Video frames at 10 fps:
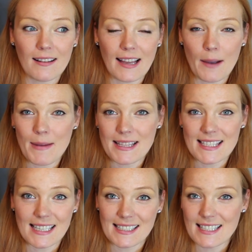like I'm at
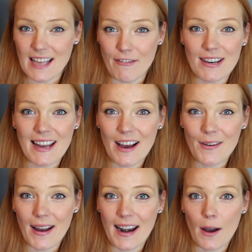67
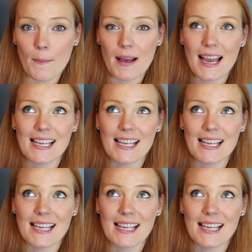now and I'm